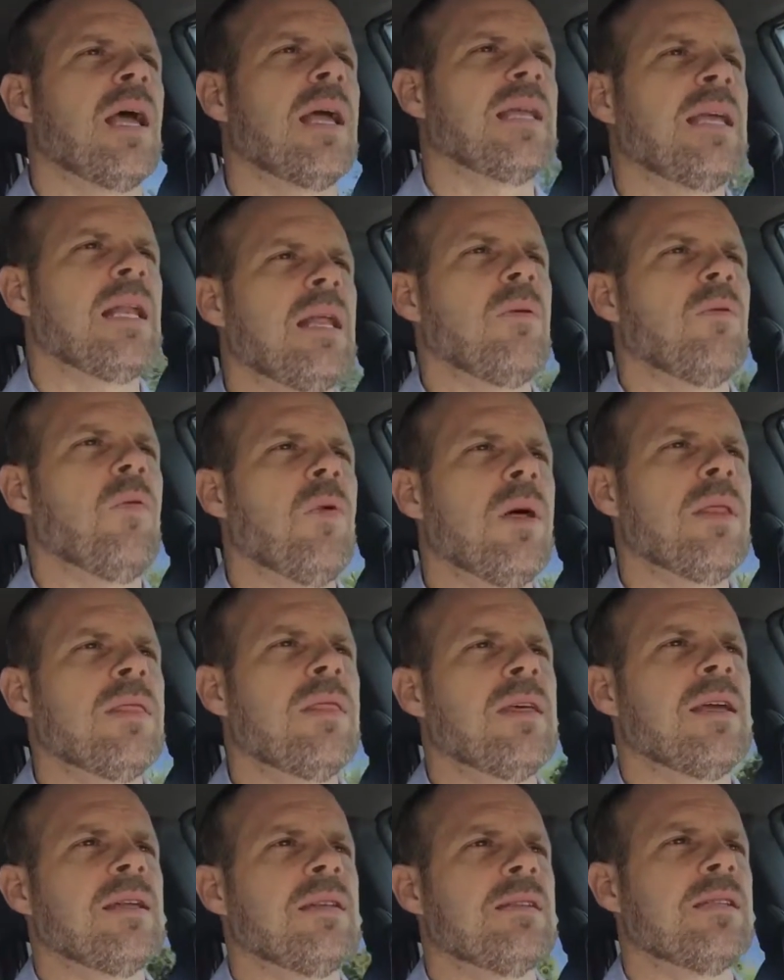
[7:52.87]
and getting one
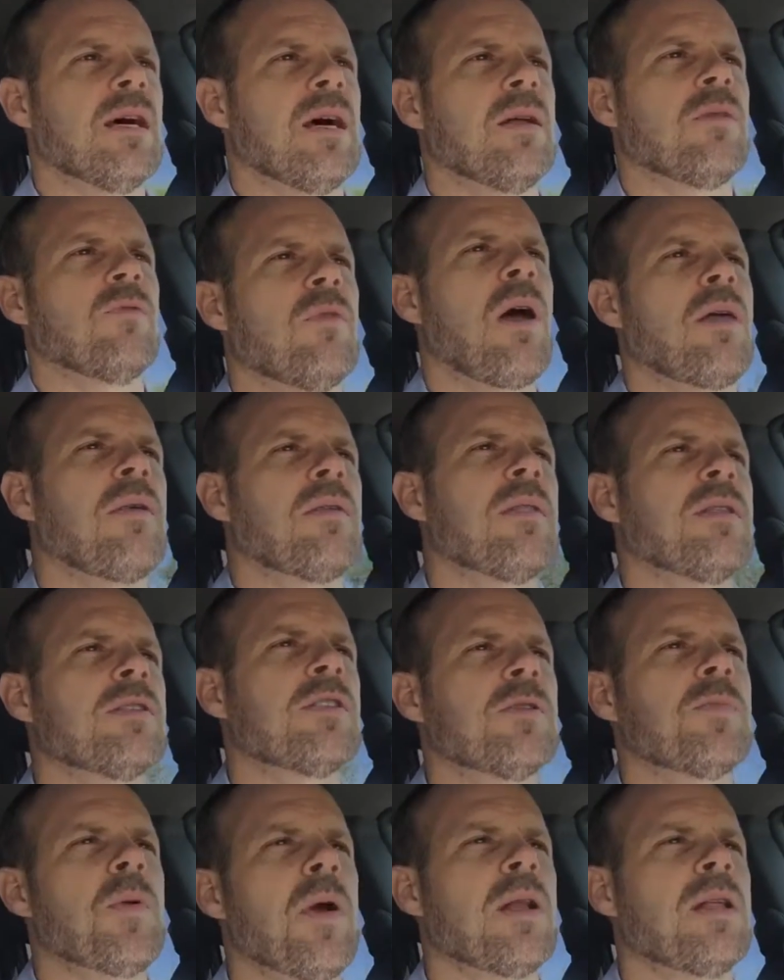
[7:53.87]
thing done rather than
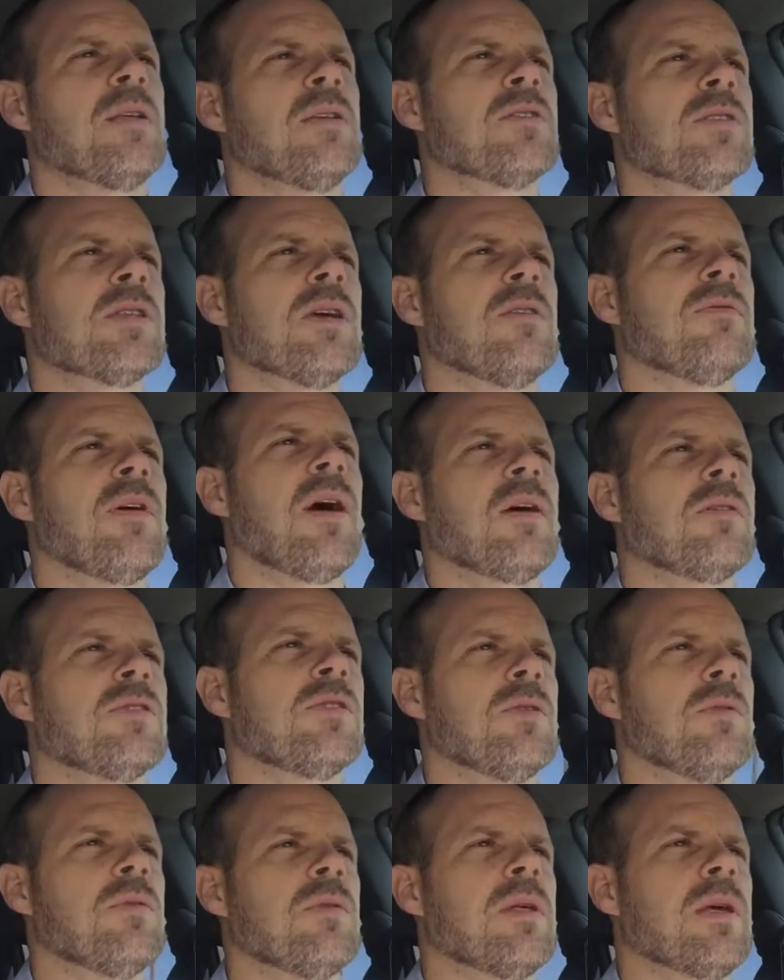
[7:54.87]
spreading yourself out
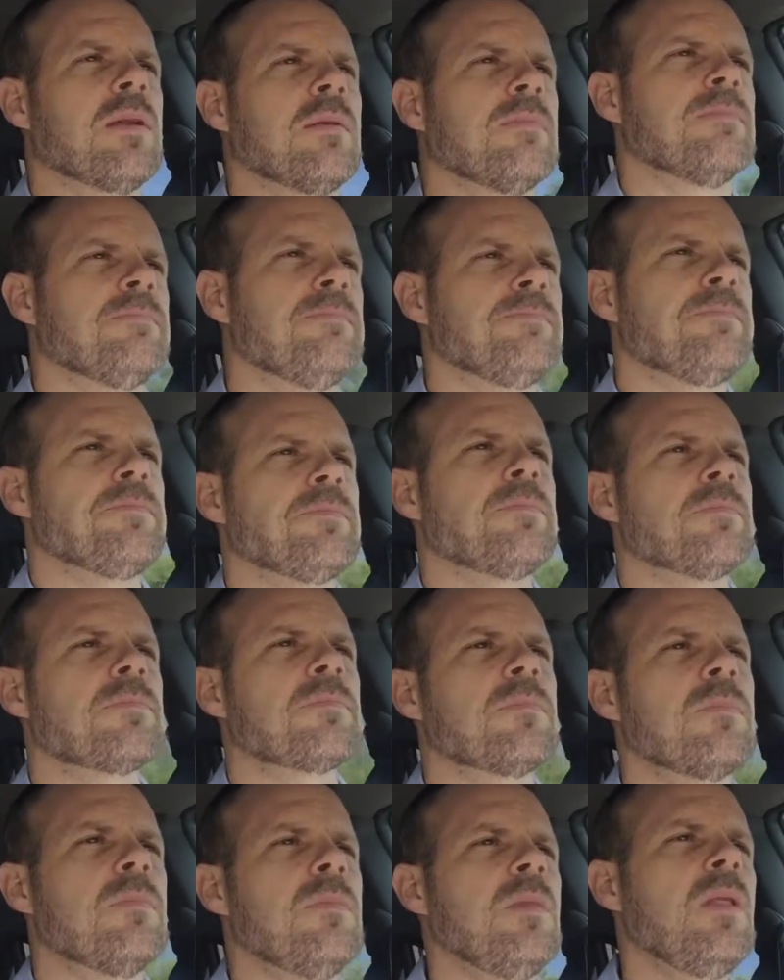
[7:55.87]
too
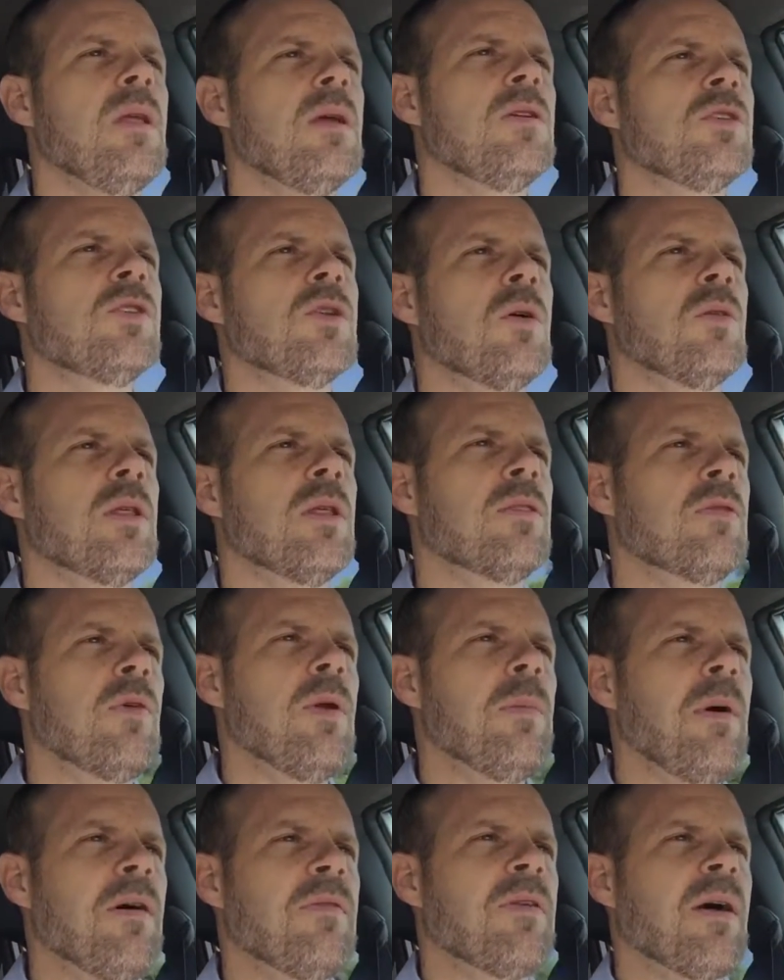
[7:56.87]
thin. So the
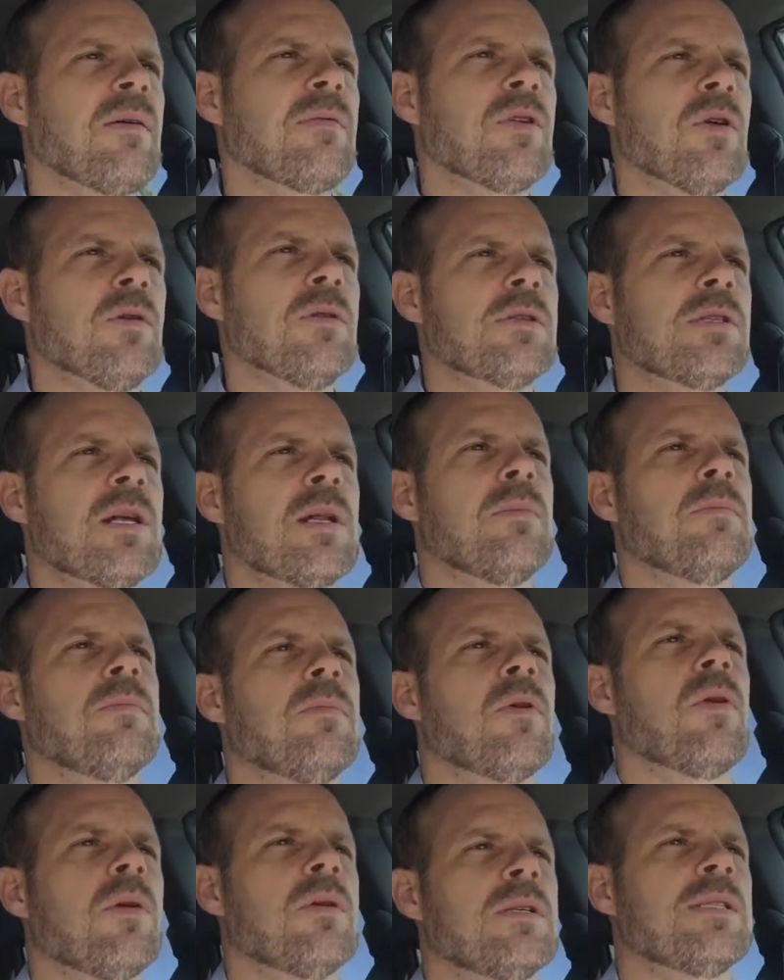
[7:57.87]
3x5 goal
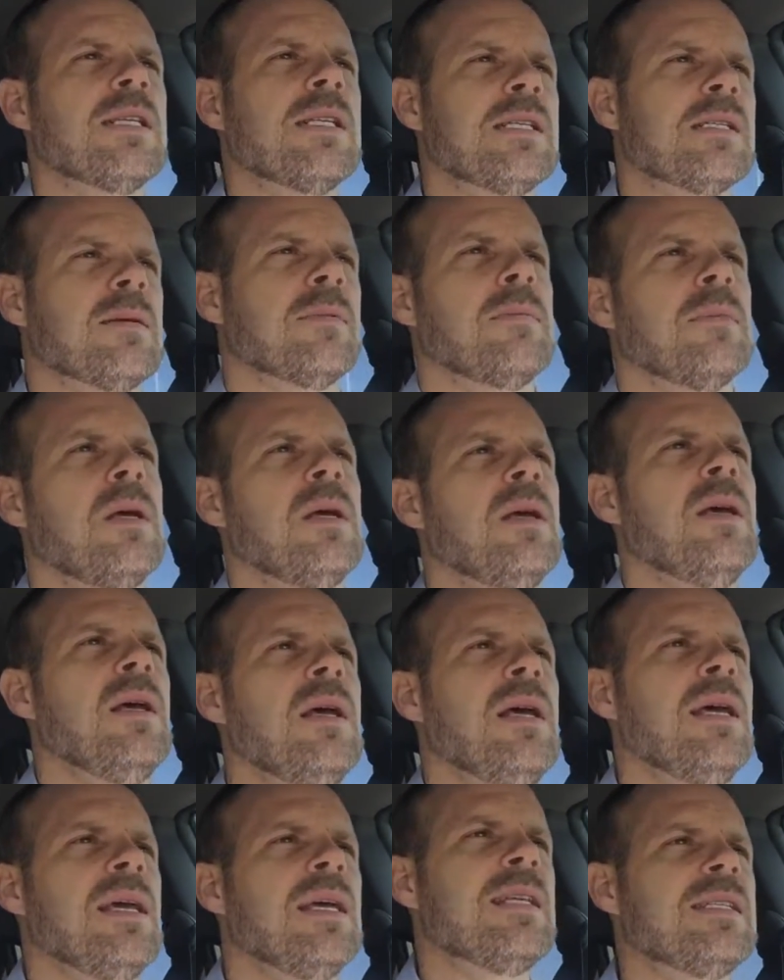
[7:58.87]
setting
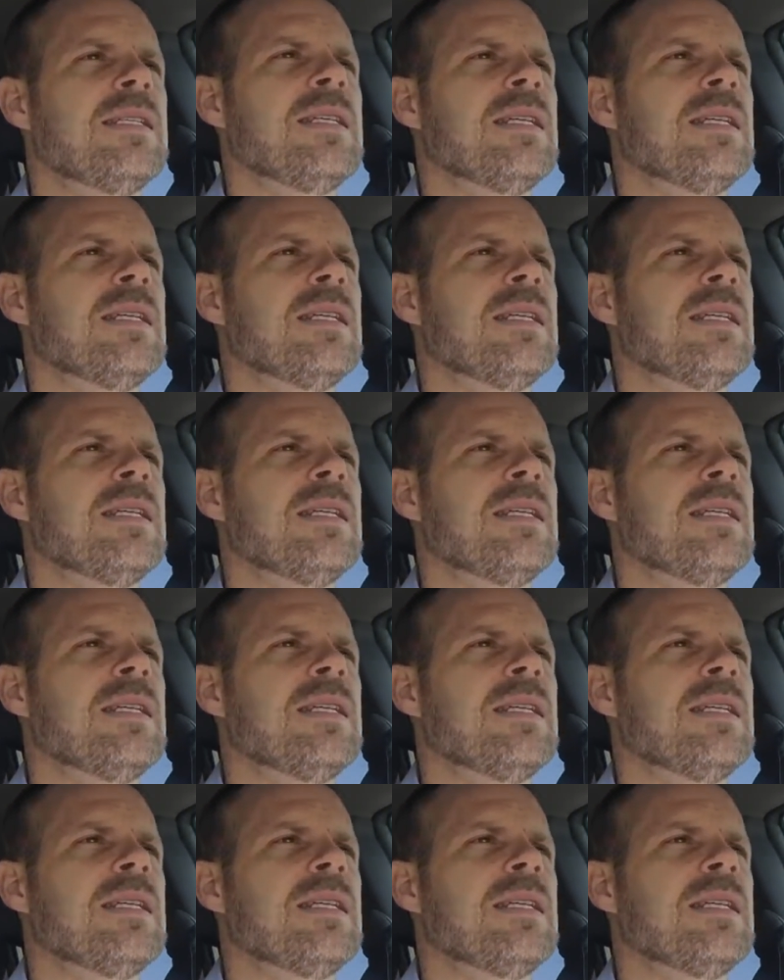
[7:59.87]
system is